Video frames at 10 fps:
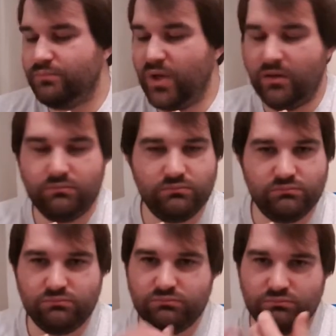But
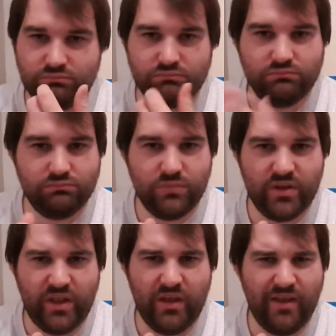I
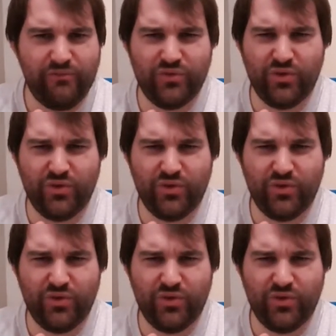don't know, everyone